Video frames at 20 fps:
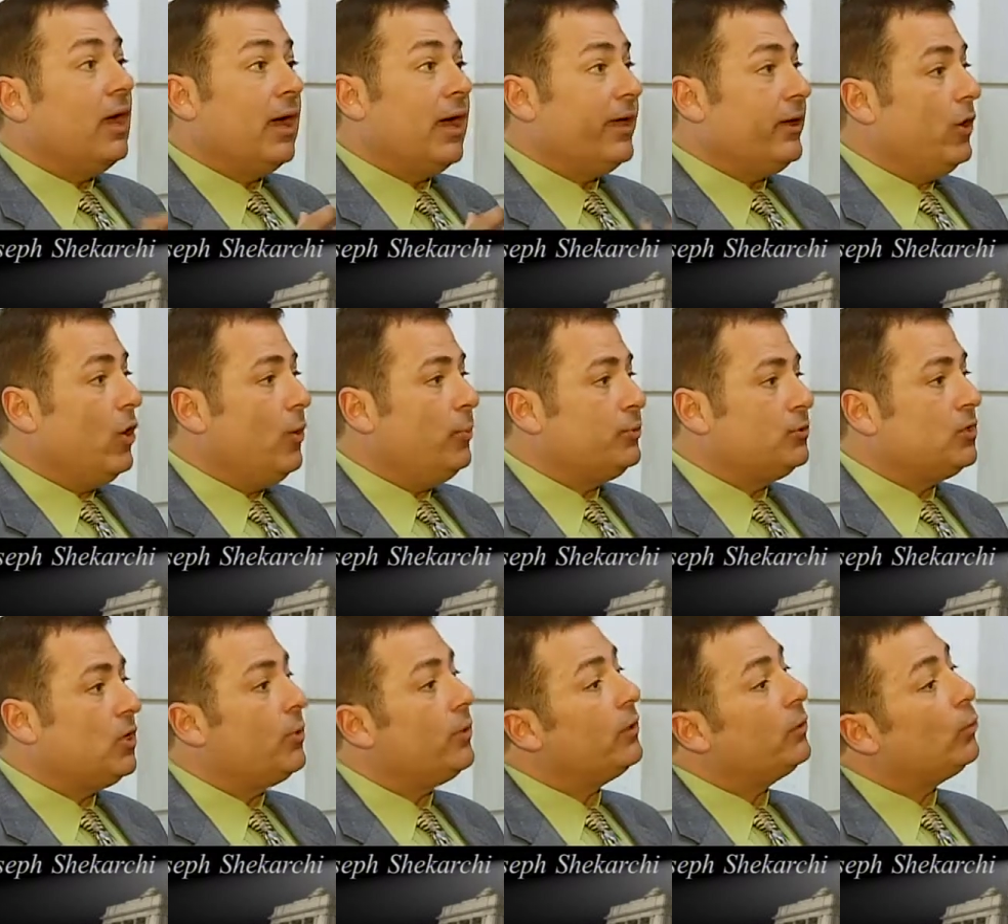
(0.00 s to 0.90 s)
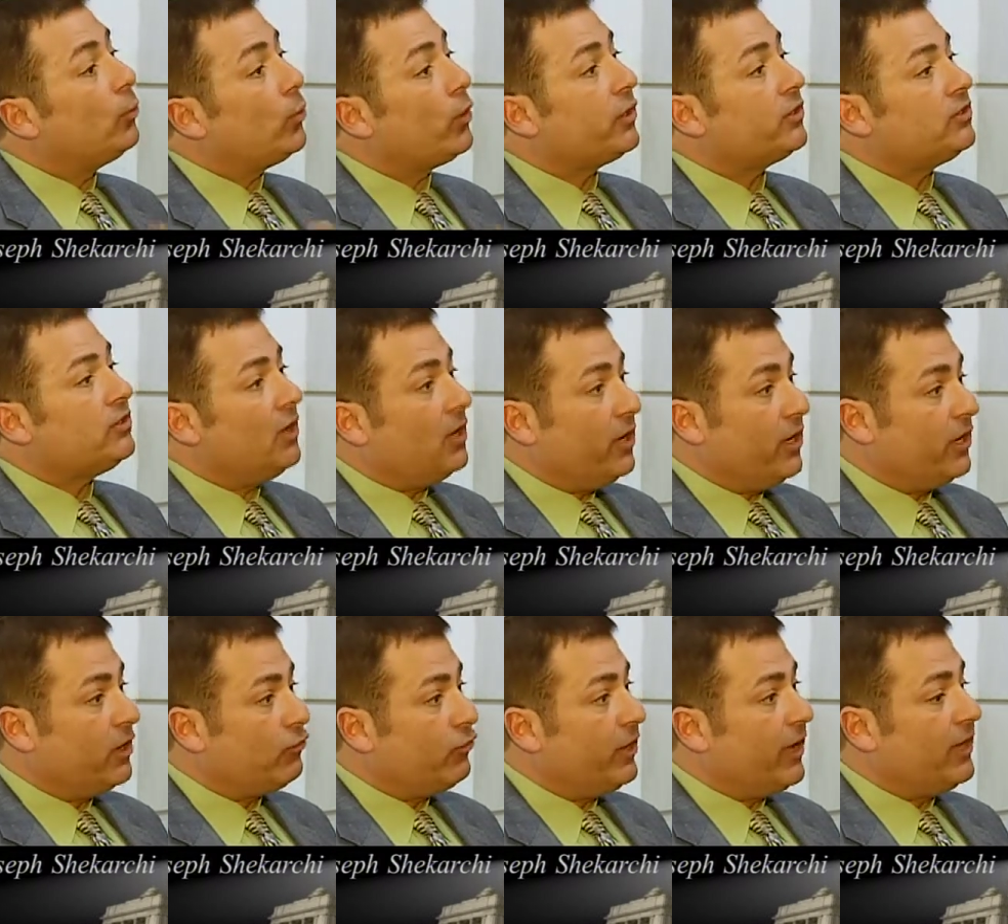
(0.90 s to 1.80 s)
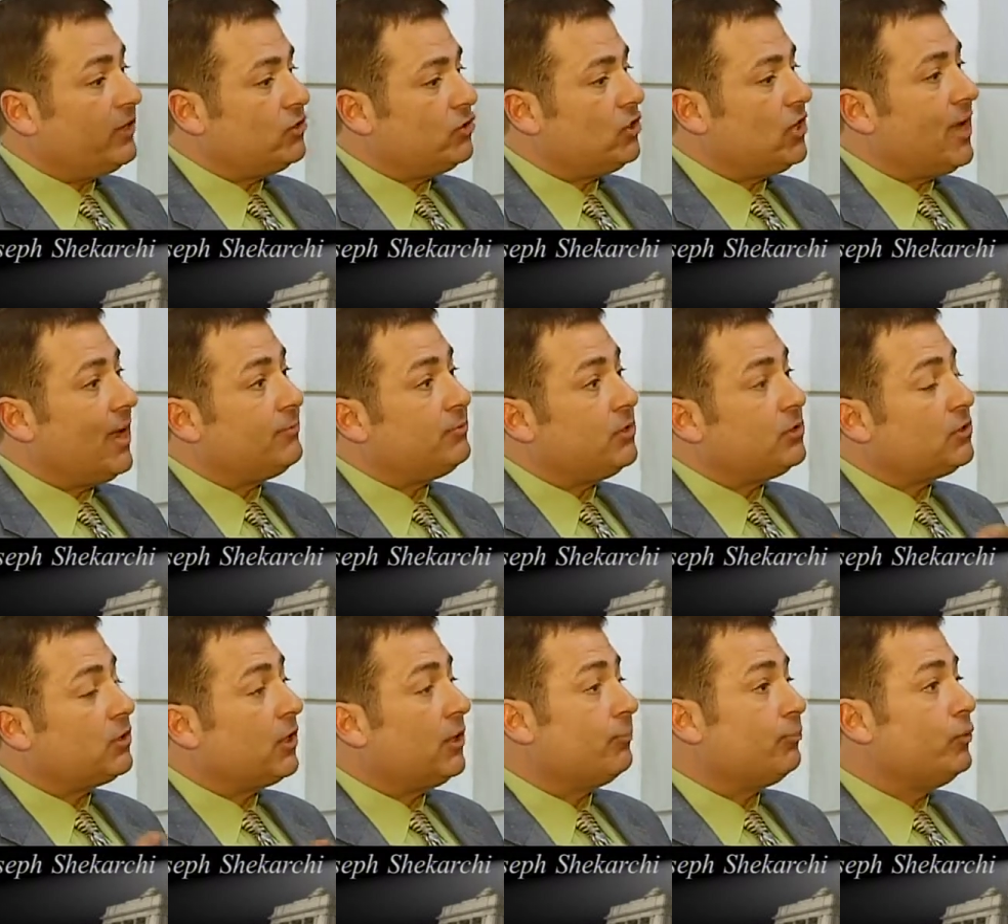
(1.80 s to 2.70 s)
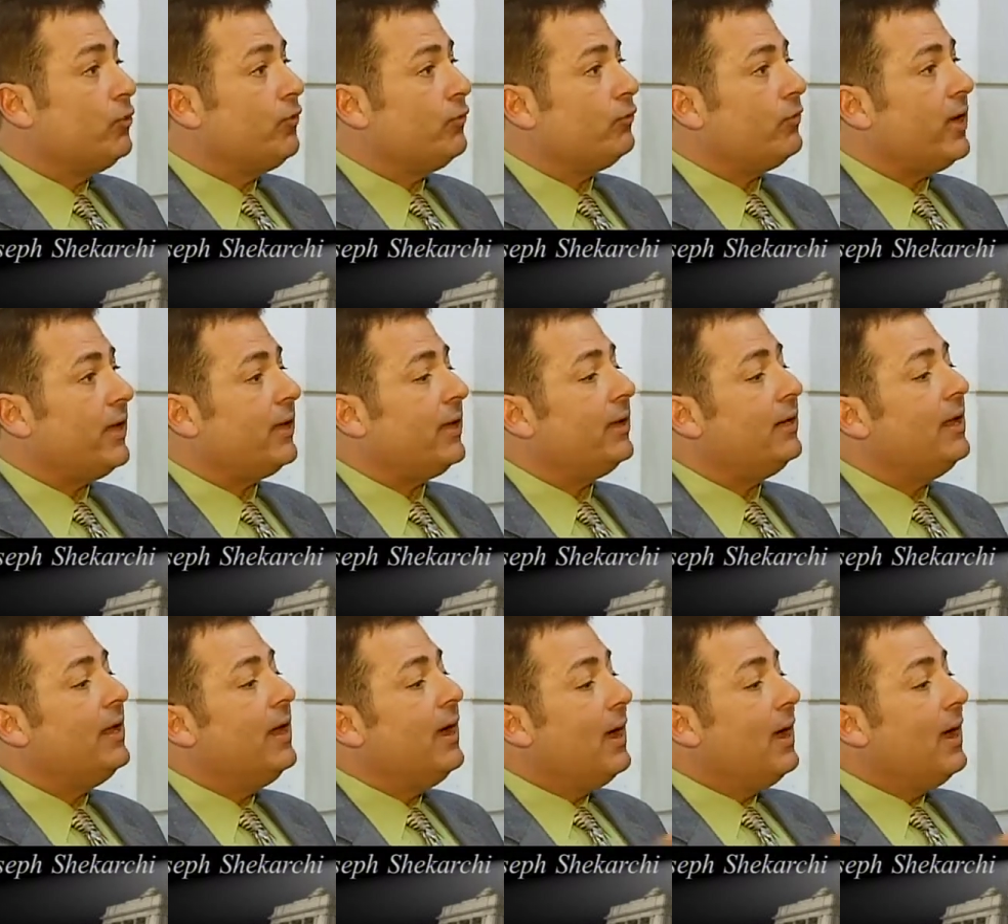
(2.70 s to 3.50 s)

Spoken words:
I hope so. It works. It creates jobs. It's got a proven record.